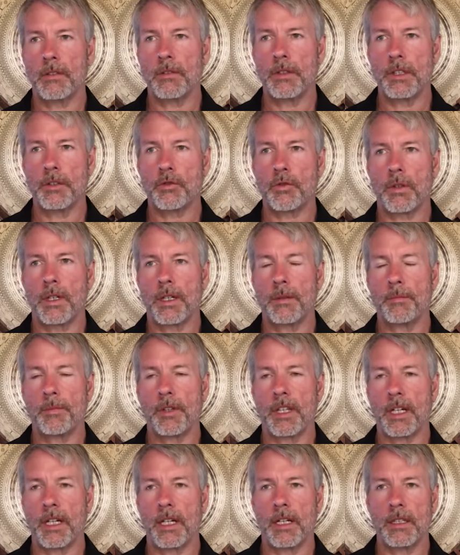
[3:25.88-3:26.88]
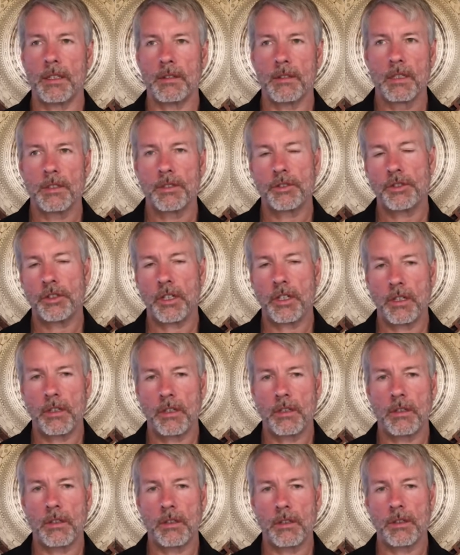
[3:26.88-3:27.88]
drop that
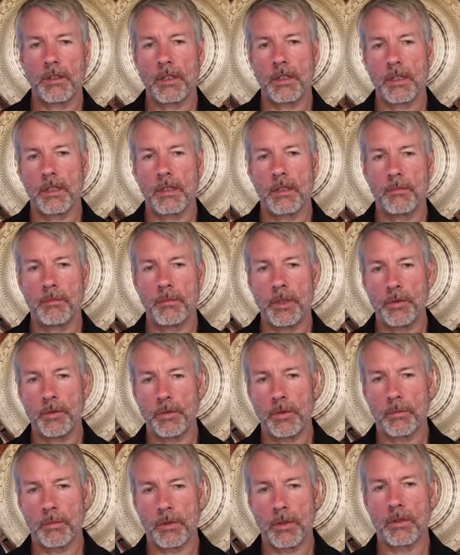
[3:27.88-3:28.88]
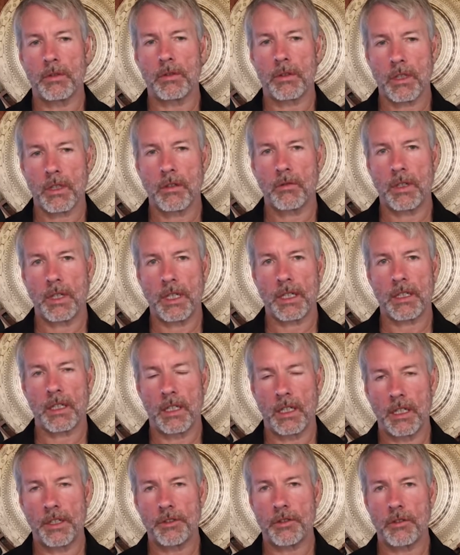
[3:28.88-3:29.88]
shared, immutable, correct
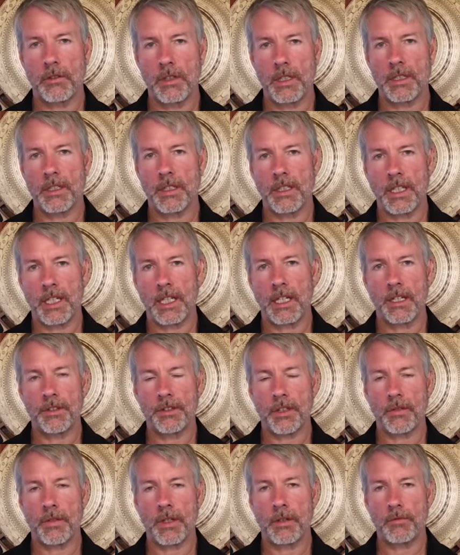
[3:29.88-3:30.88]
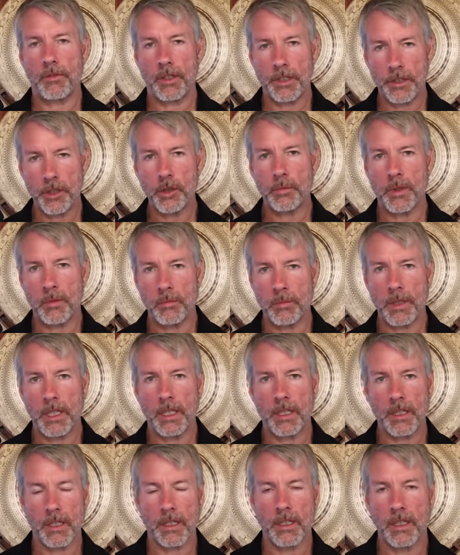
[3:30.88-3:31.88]
ledger into the heads of every human
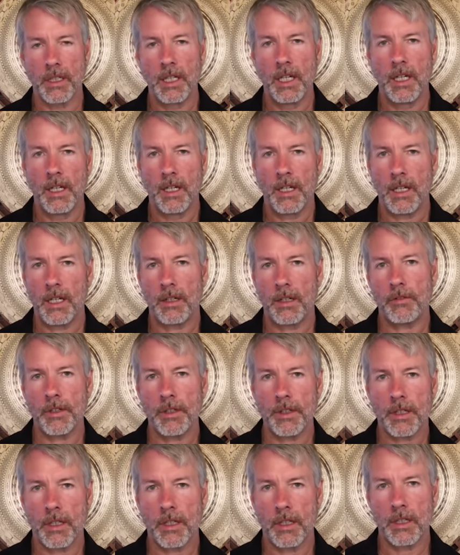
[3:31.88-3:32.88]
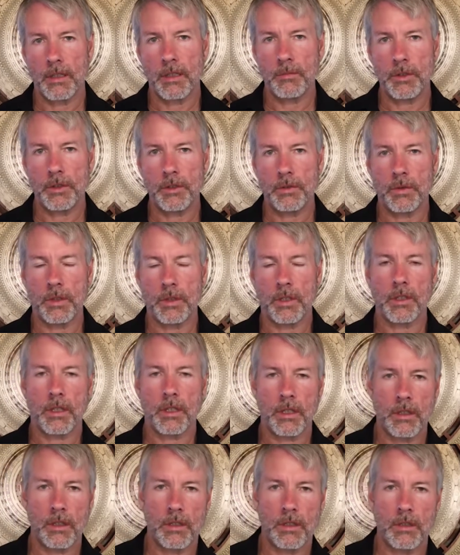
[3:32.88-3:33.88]
being. And every time you
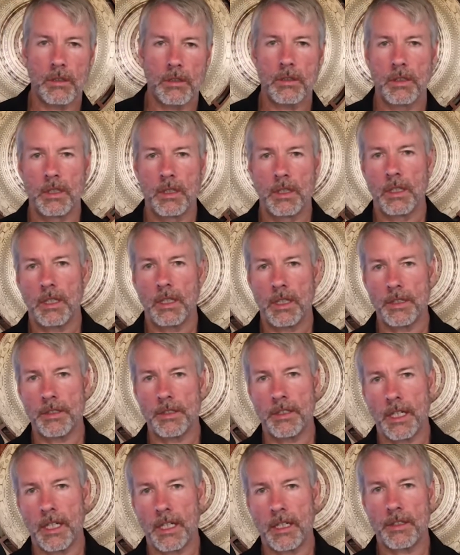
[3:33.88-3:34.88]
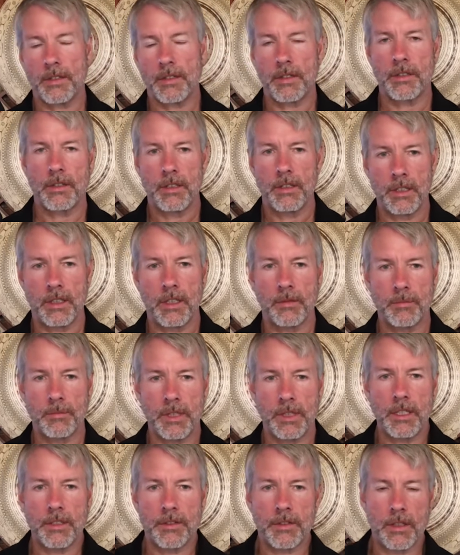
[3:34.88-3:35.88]
incur a debt, it
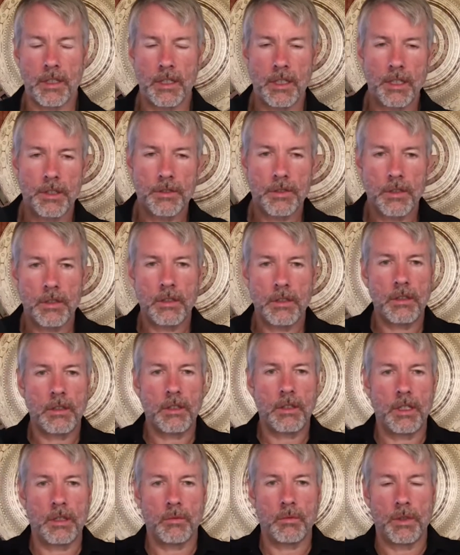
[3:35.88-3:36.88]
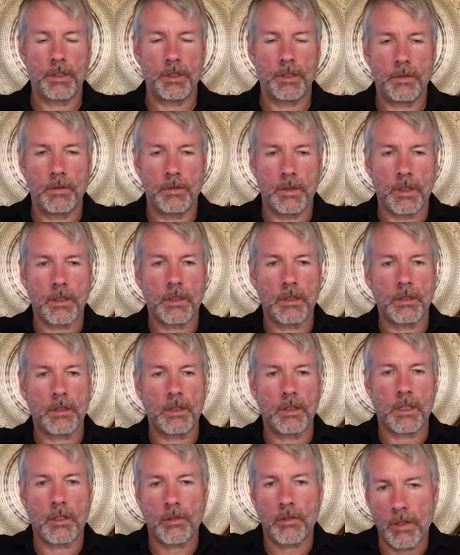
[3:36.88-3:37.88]
updates the ledger. And when you
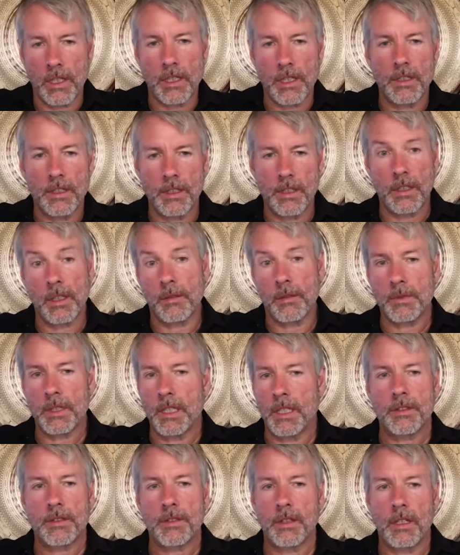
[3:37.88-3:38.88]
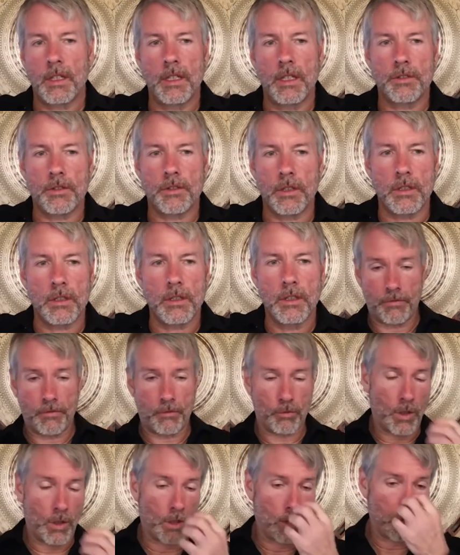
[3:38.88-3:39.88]
incur a credit, it updates the ledger.
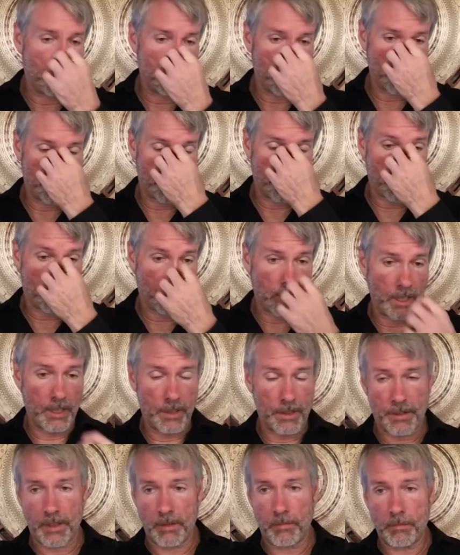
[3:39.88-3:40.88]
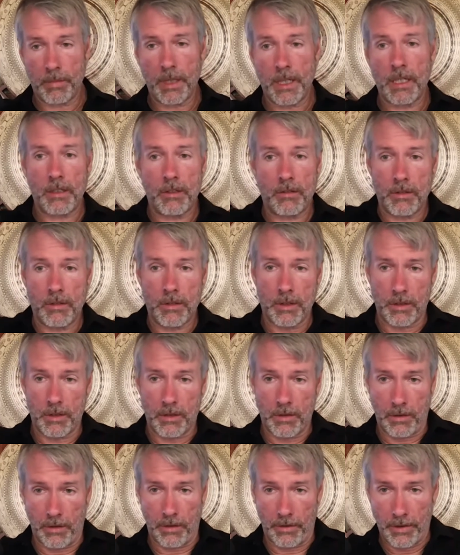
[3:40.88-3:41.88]
Rome was the greatest empire on
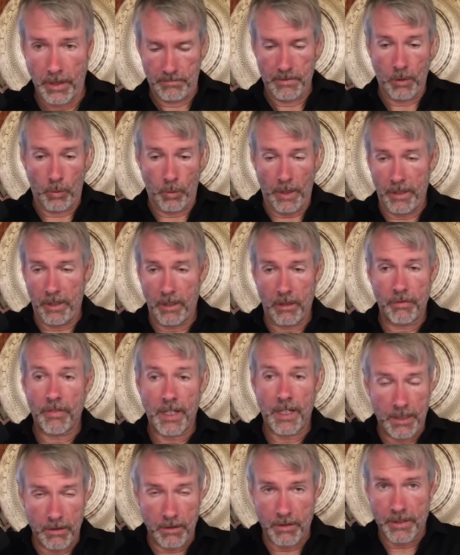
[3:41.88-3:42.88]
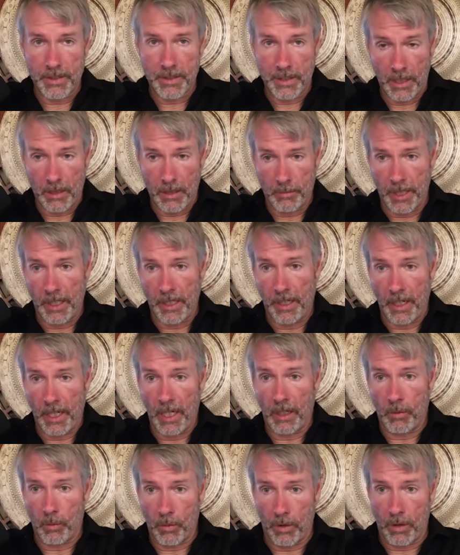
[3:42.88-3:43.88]
earth. When their final settlement
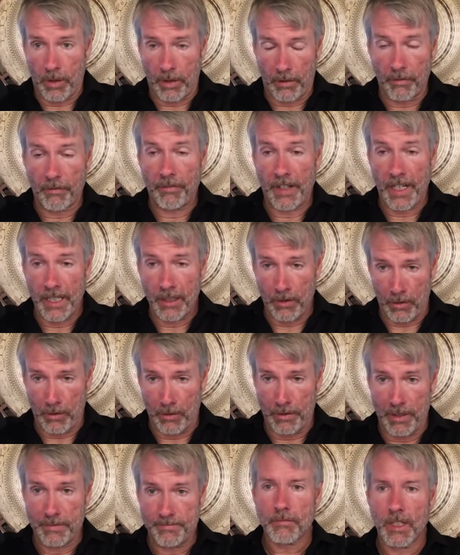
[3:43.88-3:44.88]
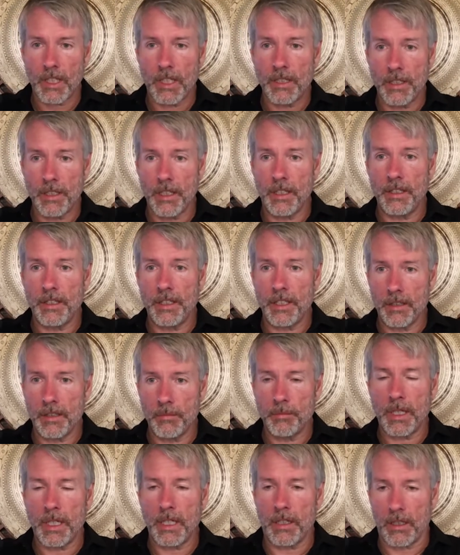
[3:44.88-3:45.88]
network failed, then the
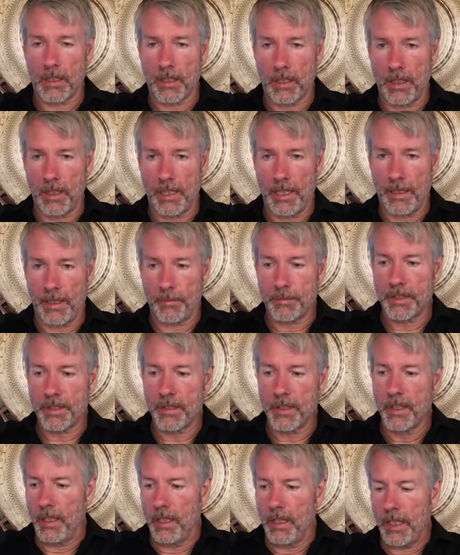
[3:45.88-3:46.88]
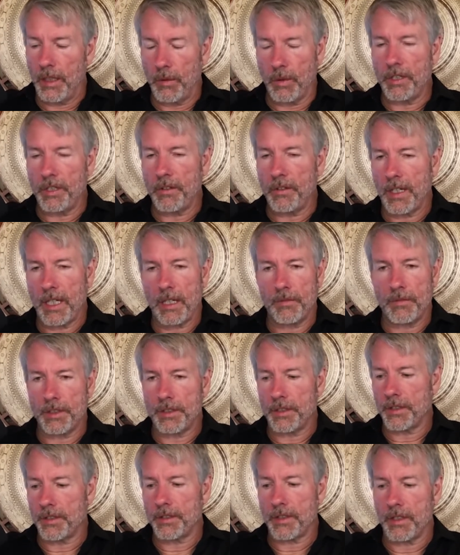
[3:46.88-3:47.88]
empire collapsed. And what you have
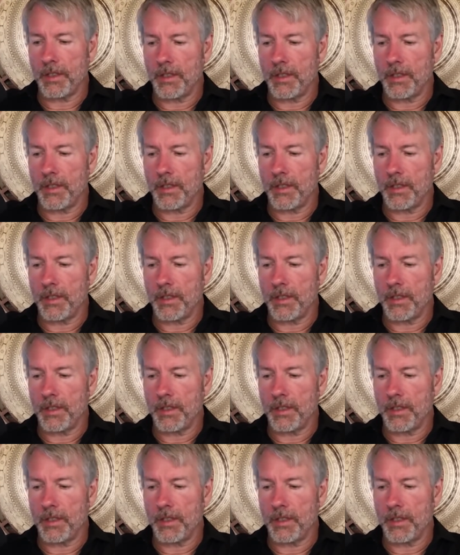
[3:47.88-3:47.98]
is just